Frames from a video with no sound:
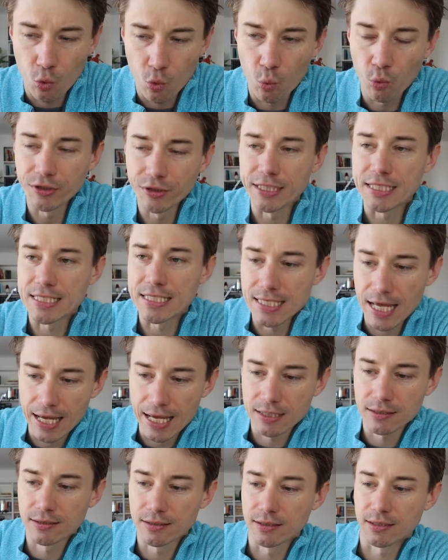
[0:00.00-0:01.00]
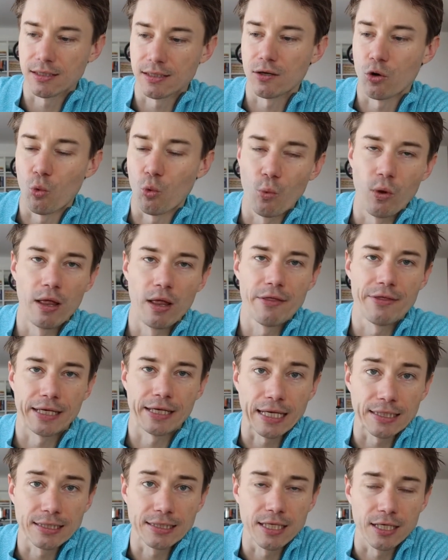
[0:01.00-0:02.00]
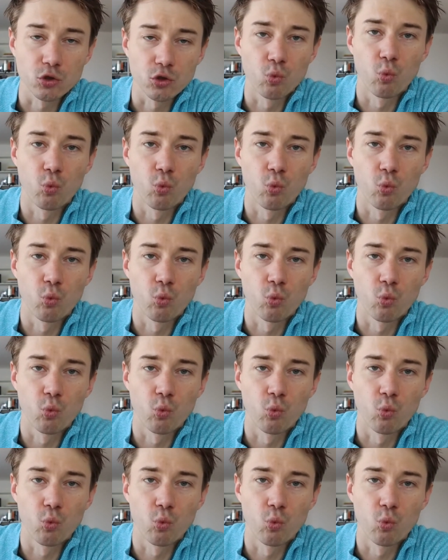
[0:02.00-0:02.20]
what exactly will the candidate